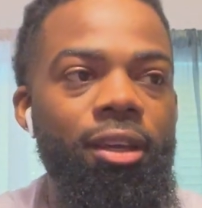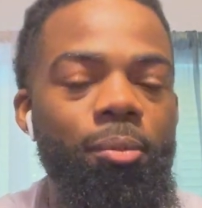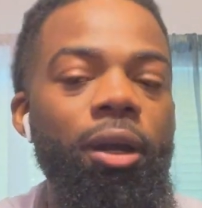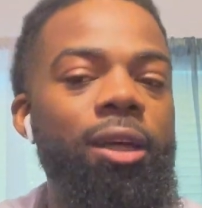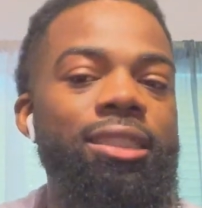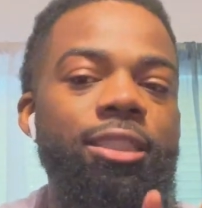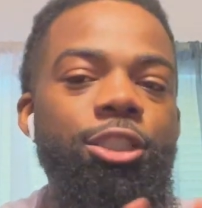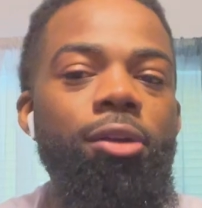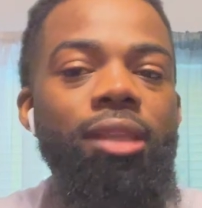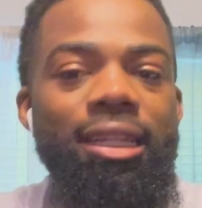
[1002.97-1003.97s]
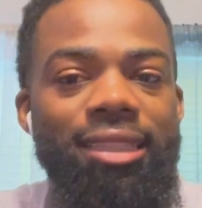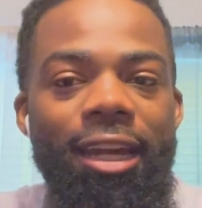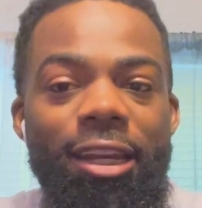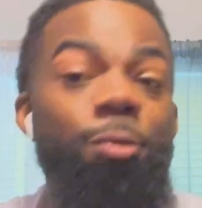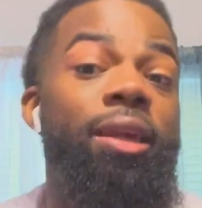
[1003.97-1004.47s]
but it's a certain
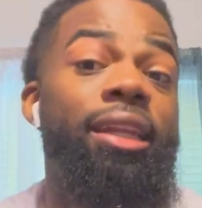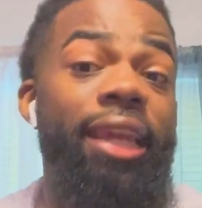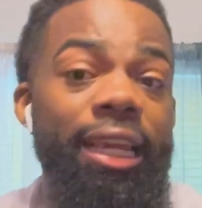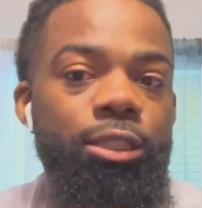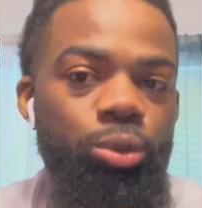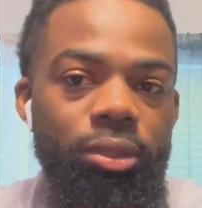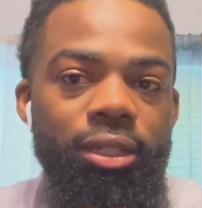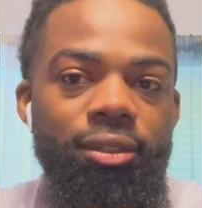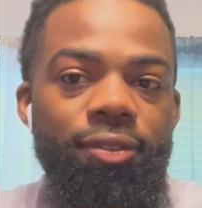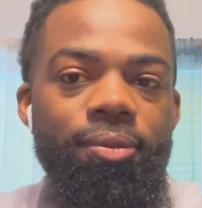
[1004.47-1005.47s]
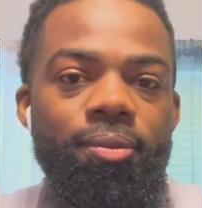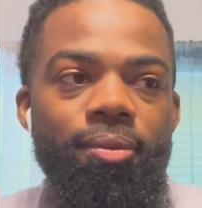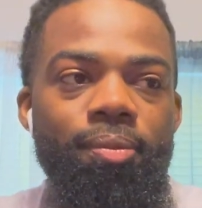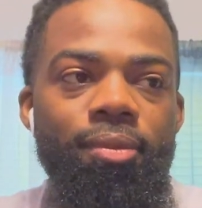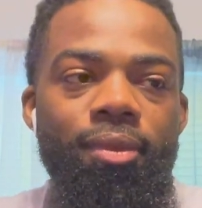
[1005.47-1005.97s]
lifestyle that we need to live.
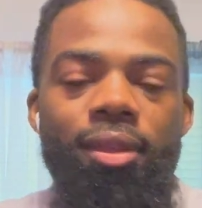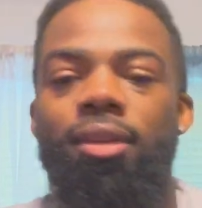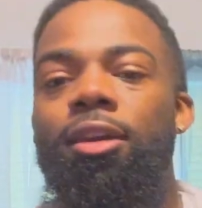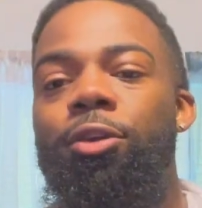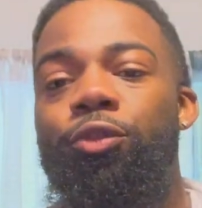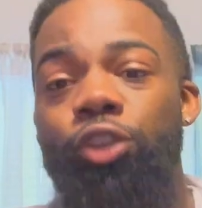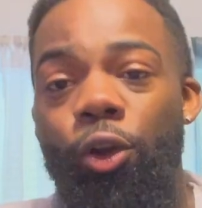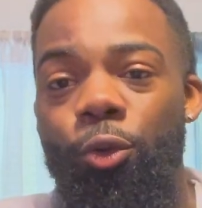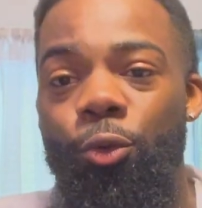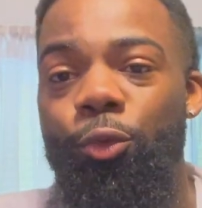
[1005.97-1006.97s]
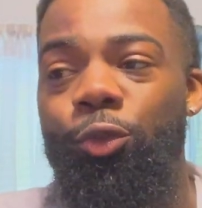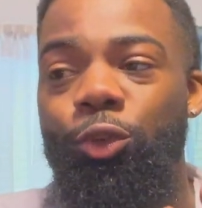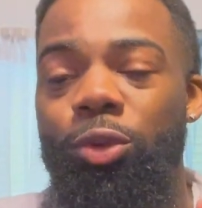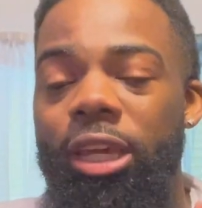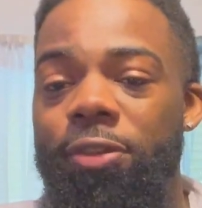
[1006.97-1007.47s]
So
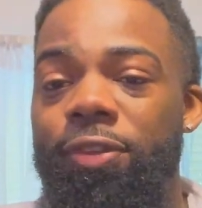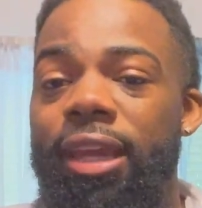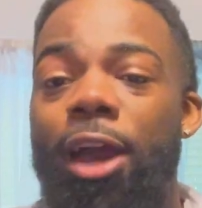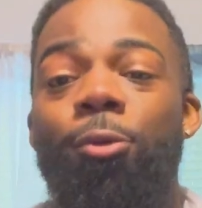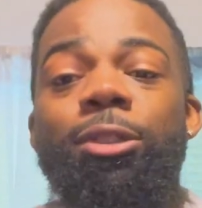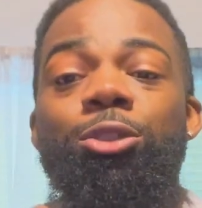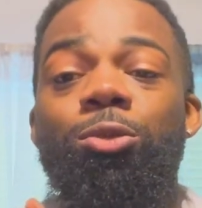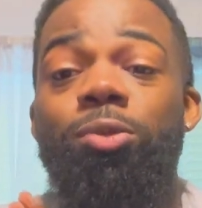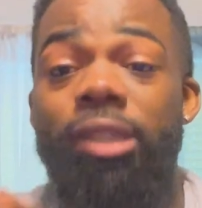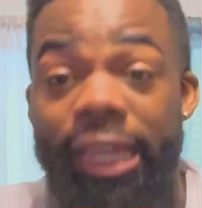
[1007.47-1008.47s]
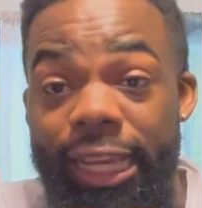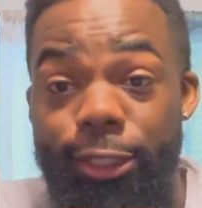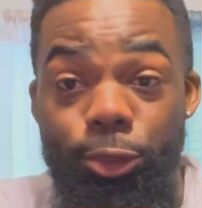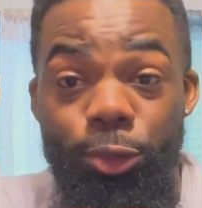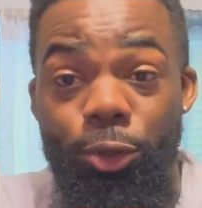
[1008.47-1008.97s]
you need to figure out what you need
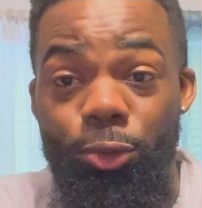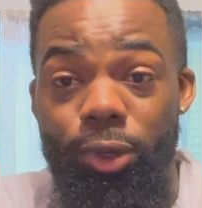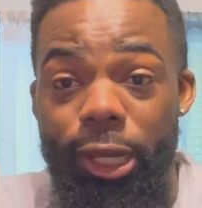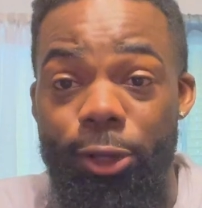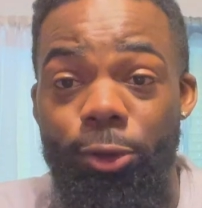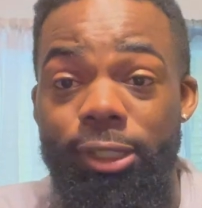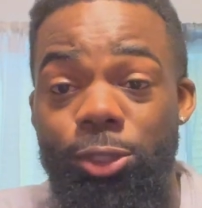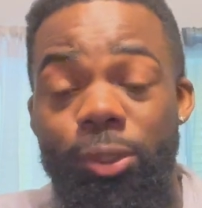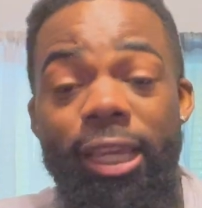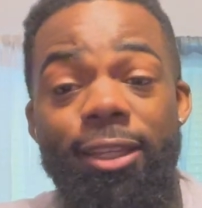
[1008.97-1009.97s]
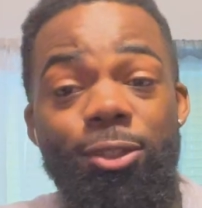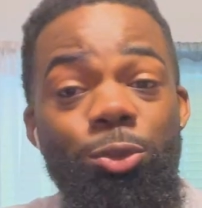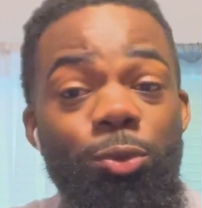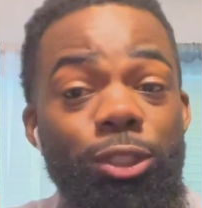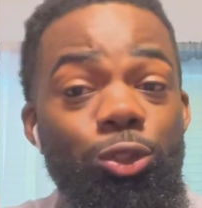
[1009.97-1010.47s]
to do in order to get
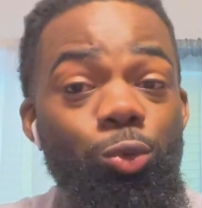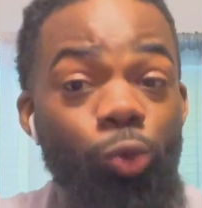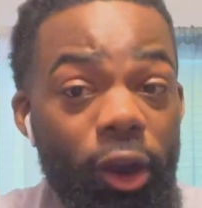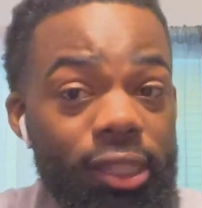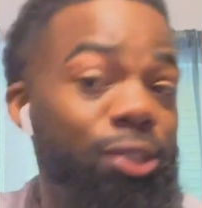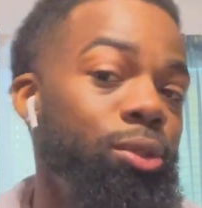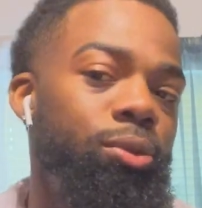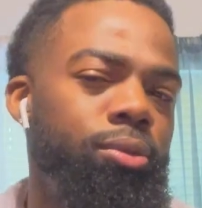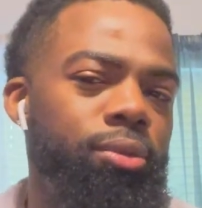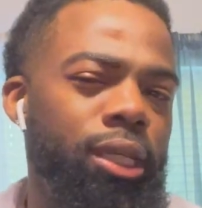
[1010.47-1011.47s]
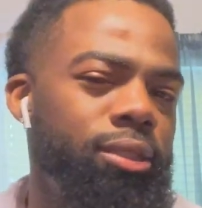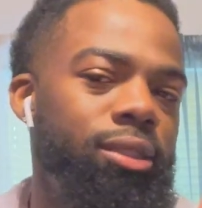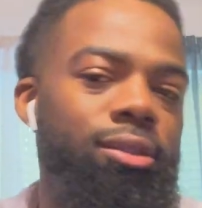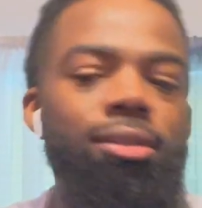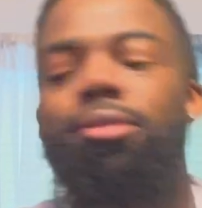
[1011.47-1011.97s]
to what you want to do, in a
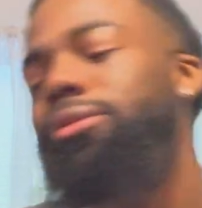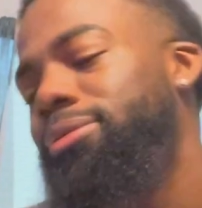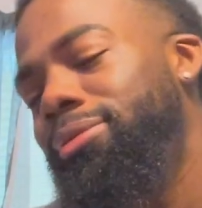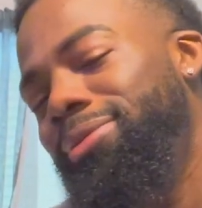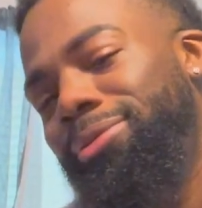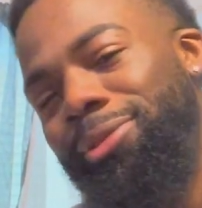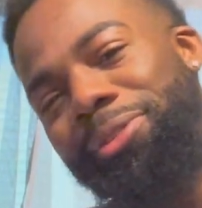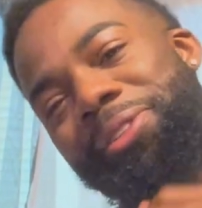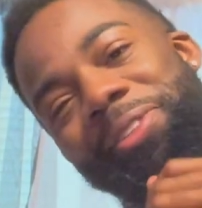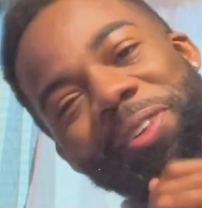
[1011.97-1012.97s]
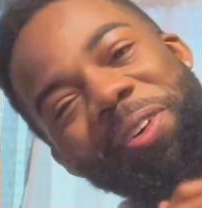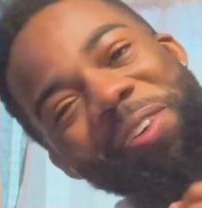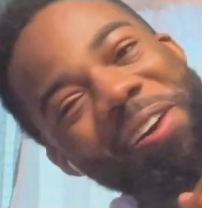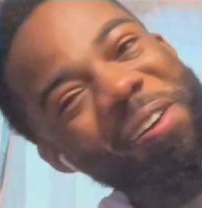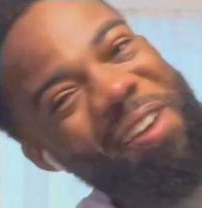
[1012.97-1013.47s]
sense.
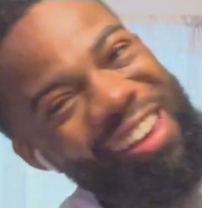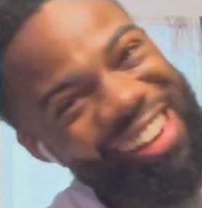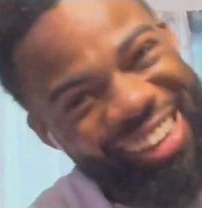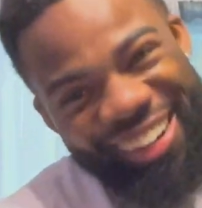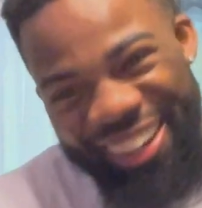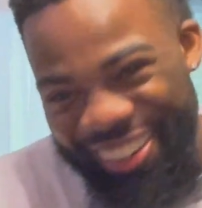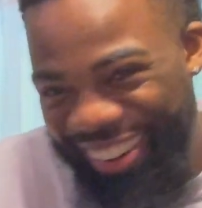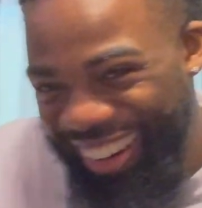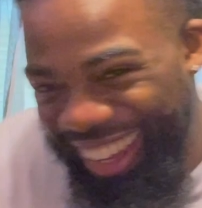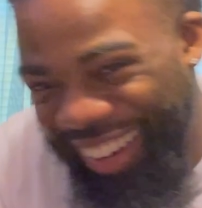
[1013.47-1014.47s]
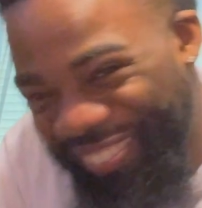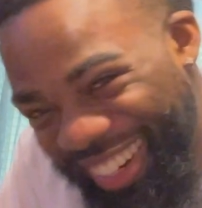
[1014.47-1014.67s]
Ooh, hold on now. I